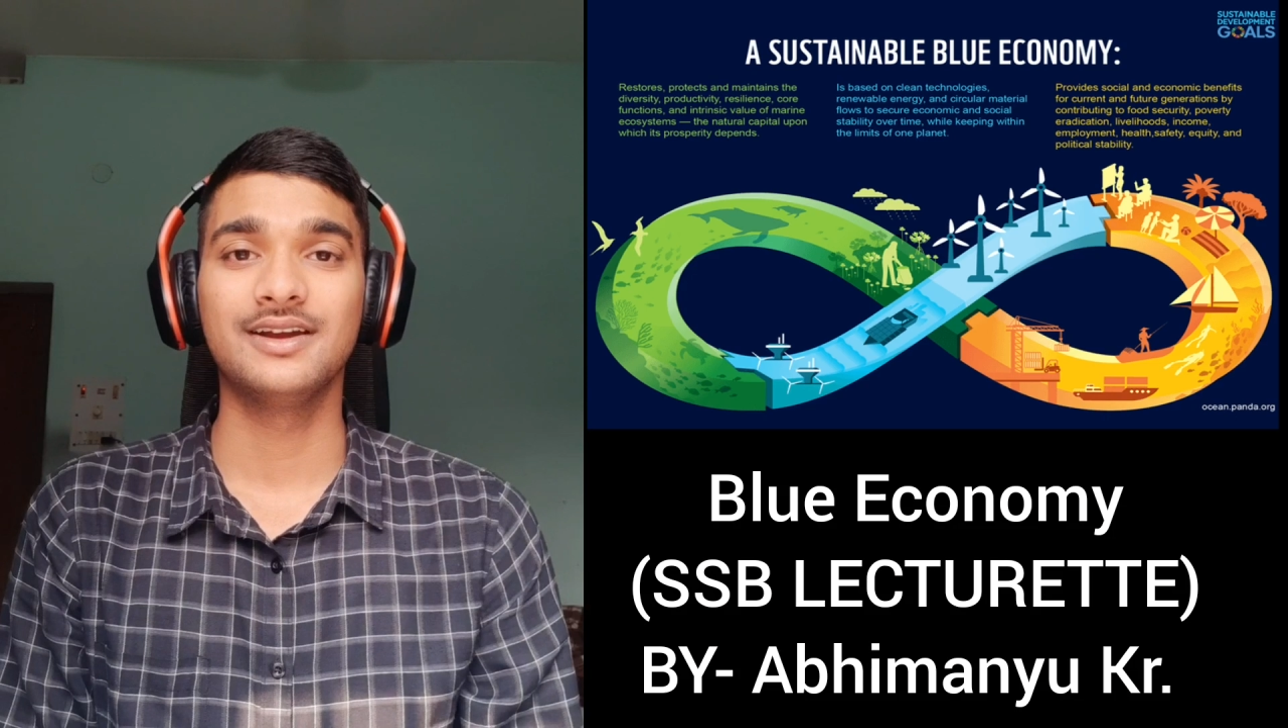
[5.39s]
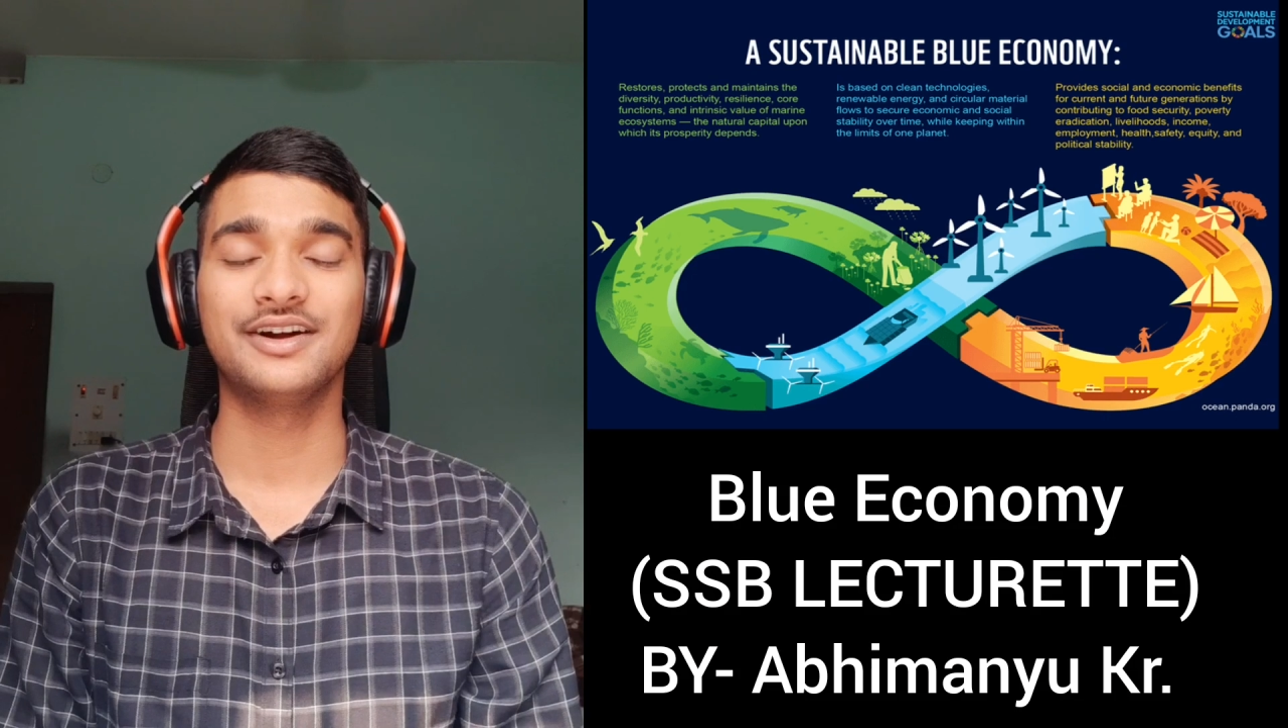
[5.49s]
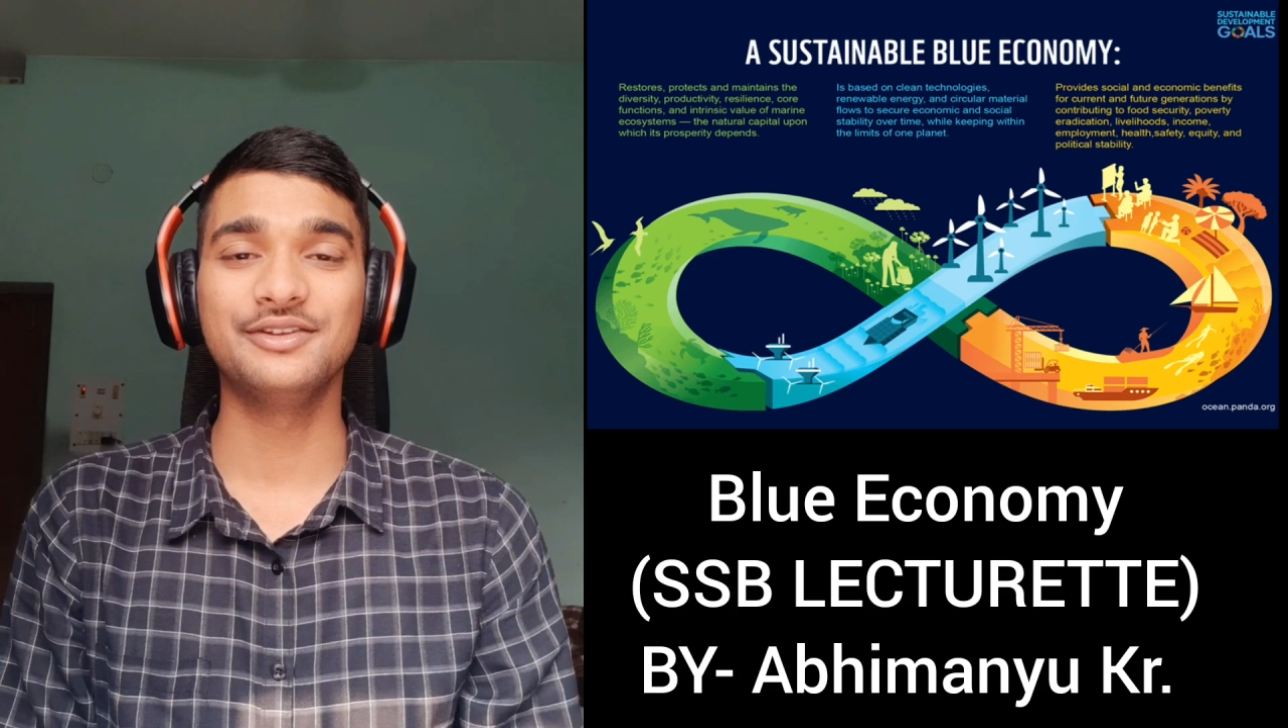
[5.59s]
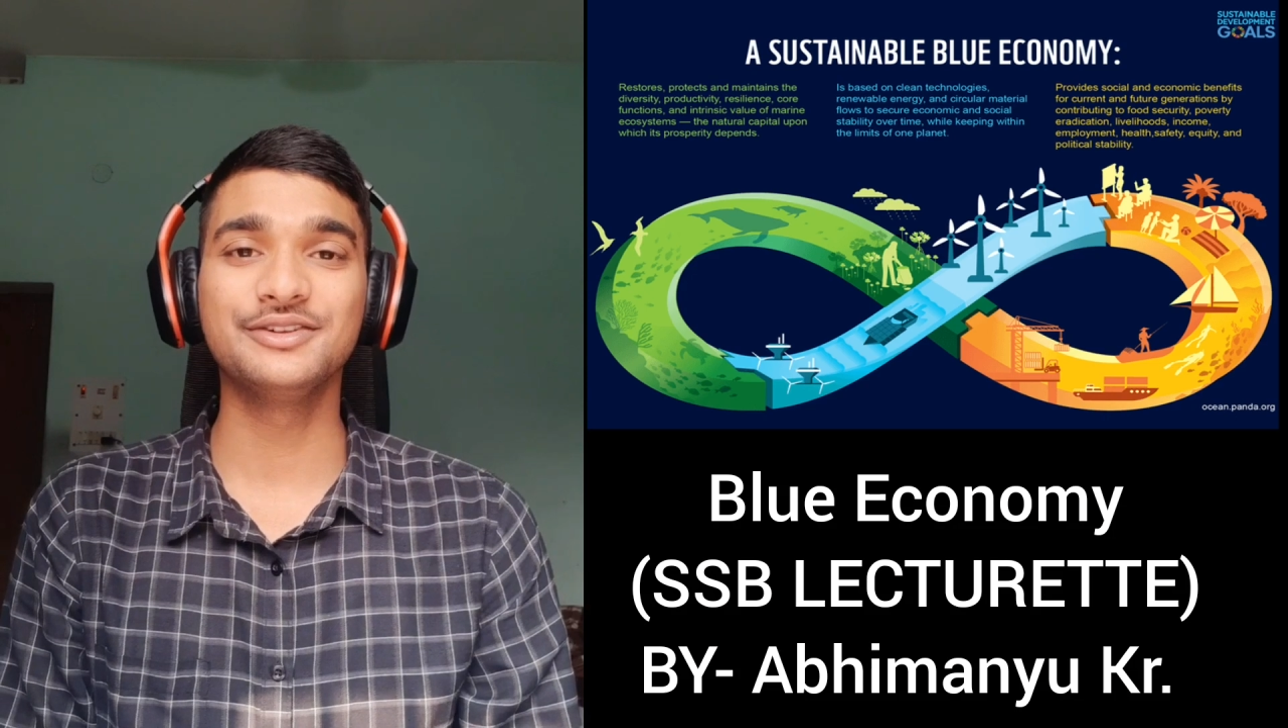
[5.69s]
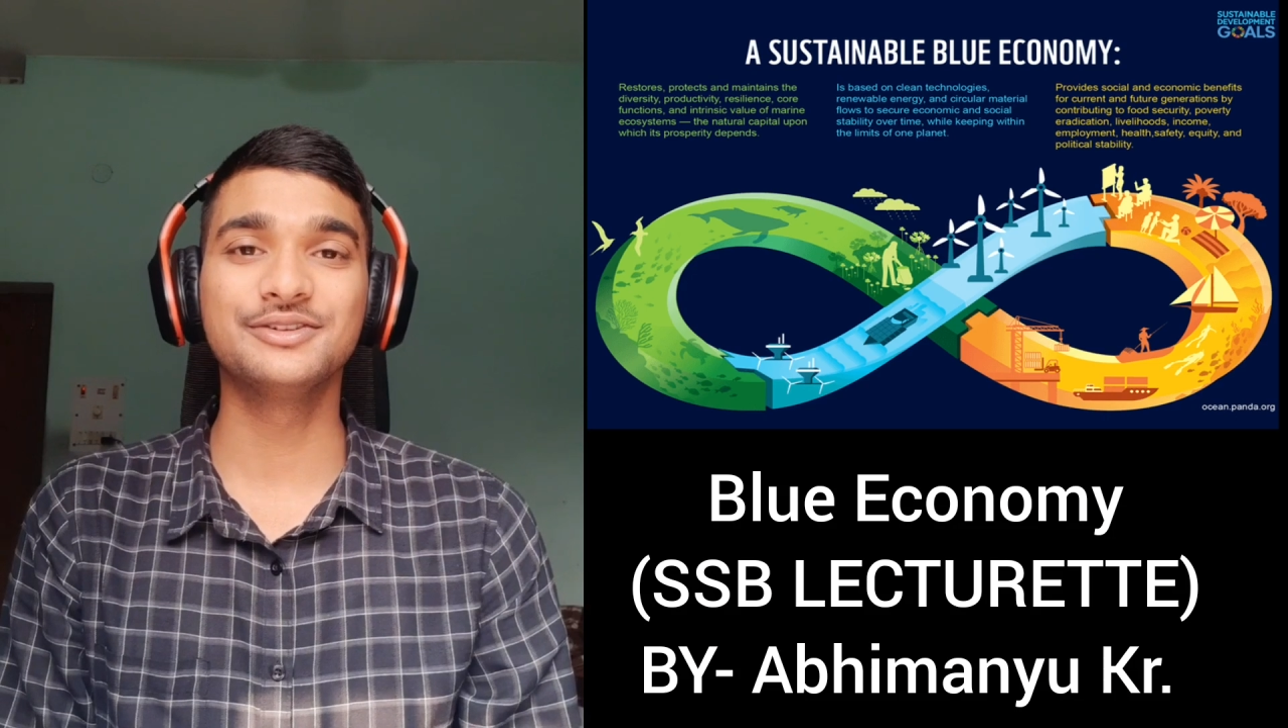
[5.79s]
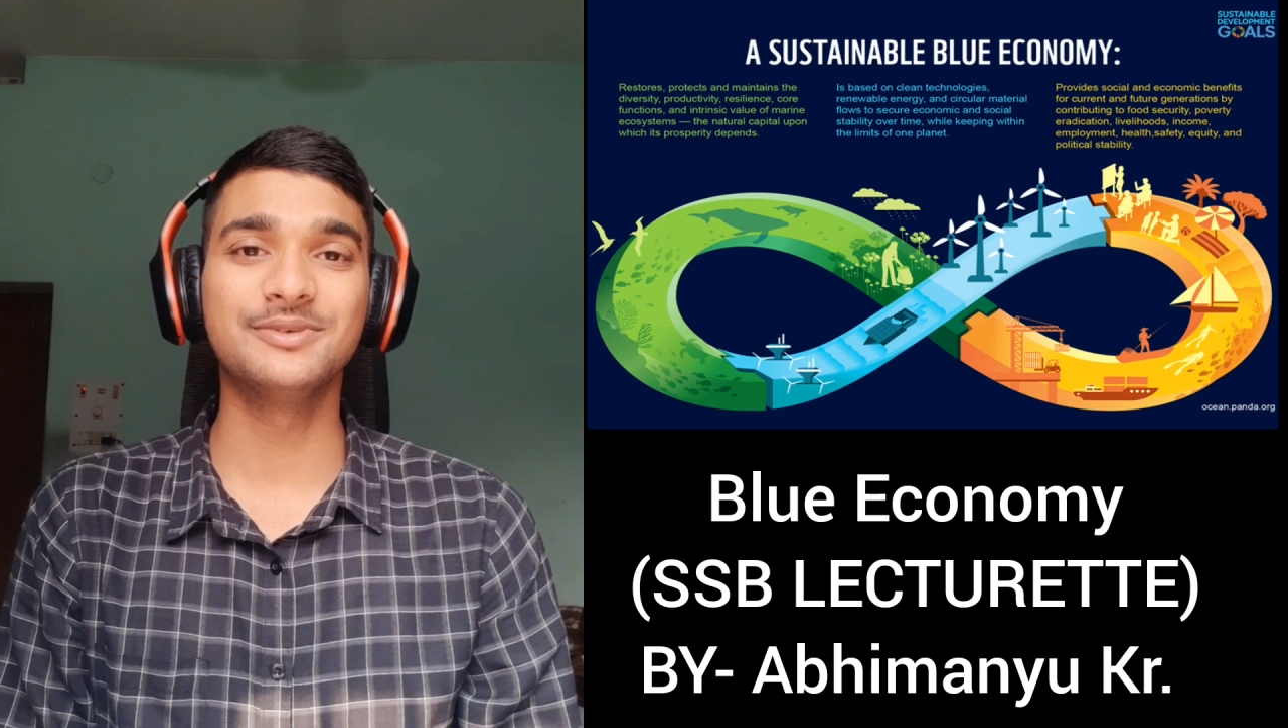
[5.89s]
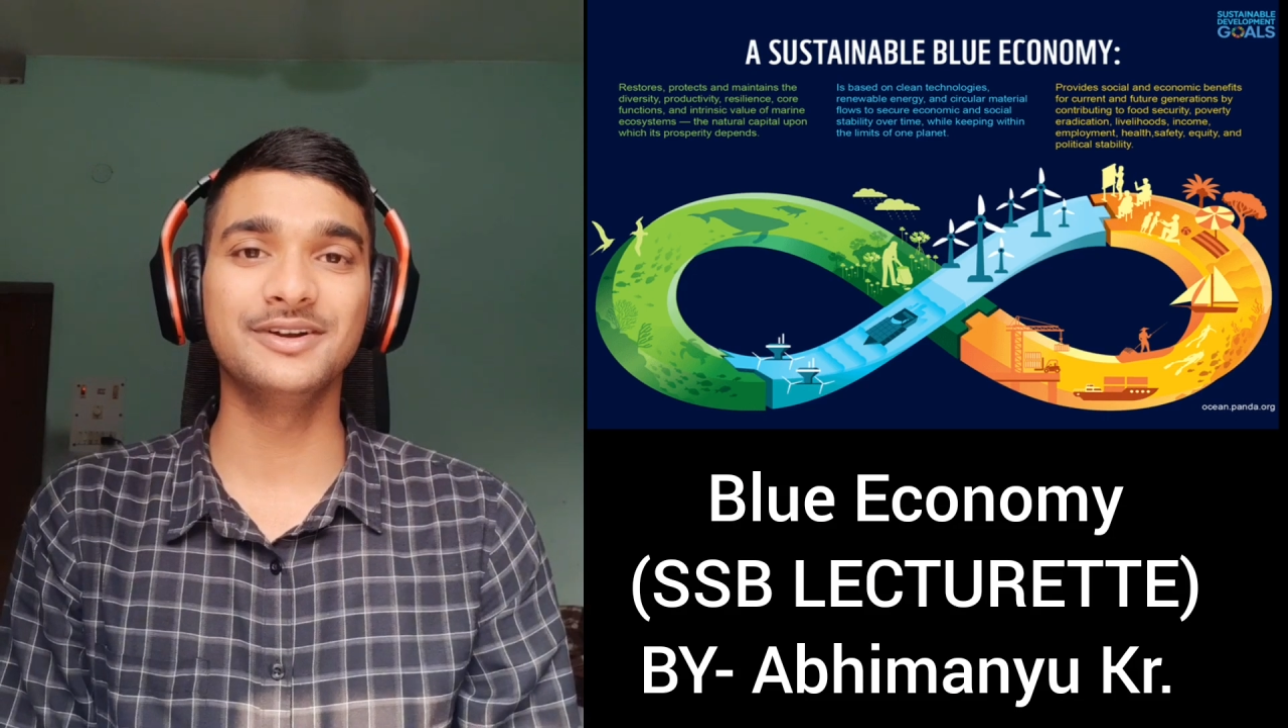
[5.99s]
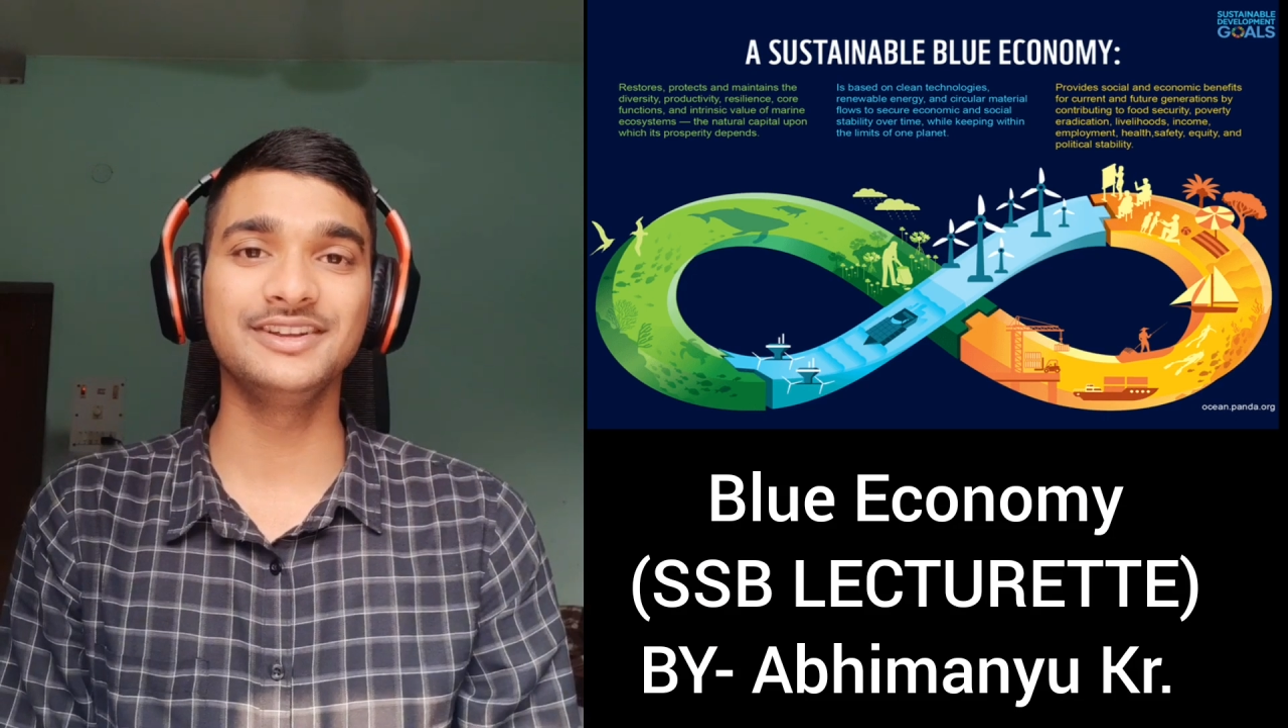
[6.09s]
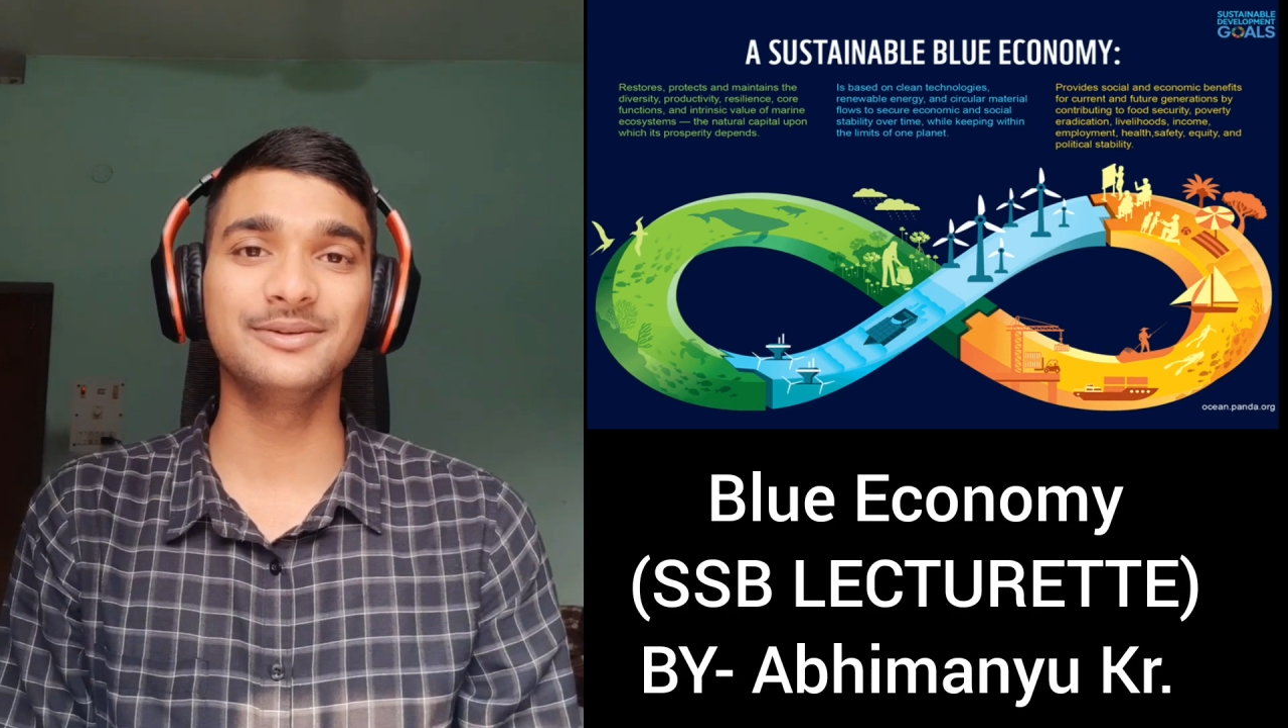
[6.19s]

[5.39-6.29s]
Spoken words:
Hello and good morning